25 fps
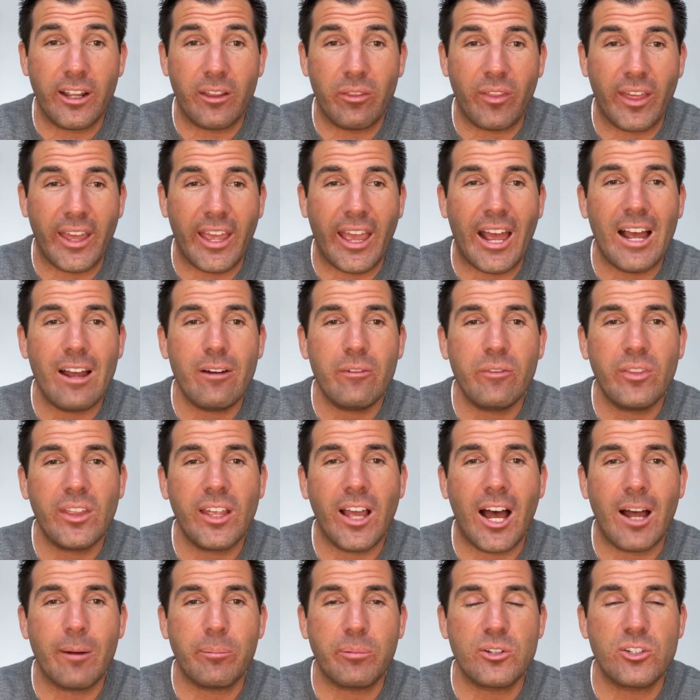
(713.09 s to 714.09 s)
They have the
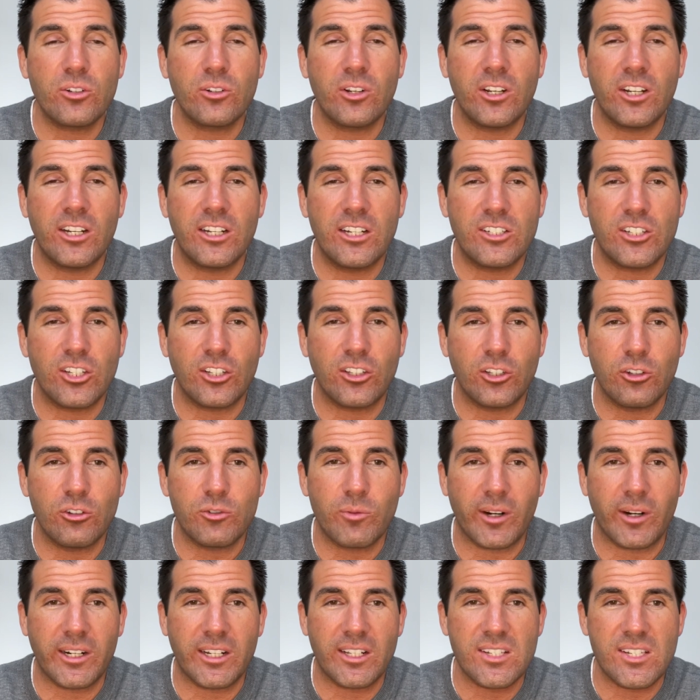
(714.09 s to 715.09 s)
opportunity to use
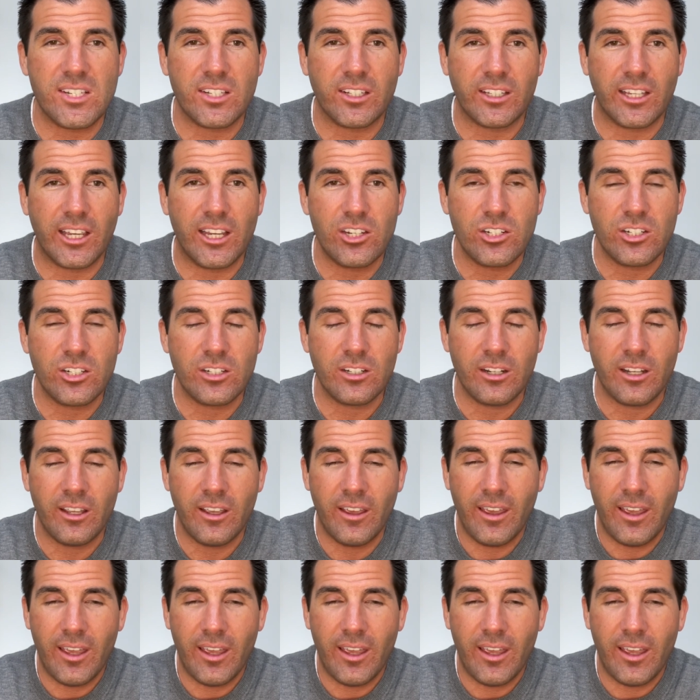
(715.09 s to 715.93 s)
reconciliation,